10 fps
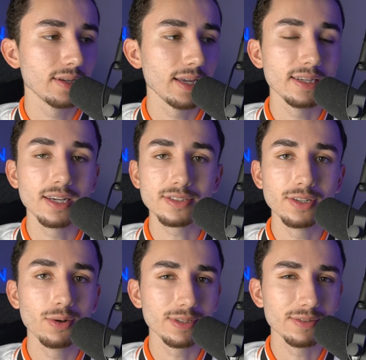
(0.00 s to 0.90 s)
and doesn't
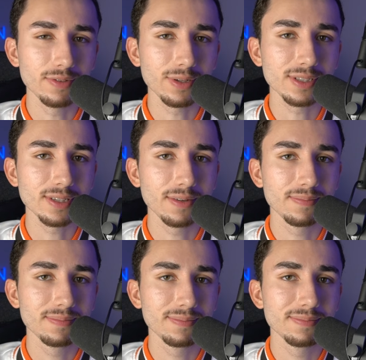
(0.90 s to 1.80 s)
know what to focus on,
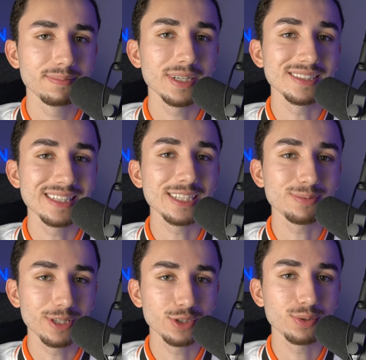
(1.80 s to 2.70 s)
because that's
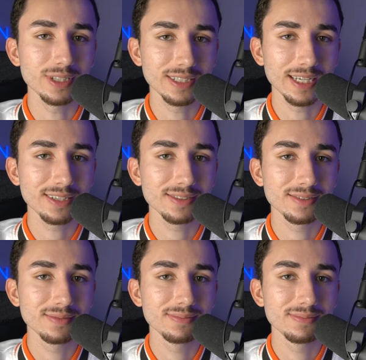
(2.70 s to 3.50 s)
what it truly takes.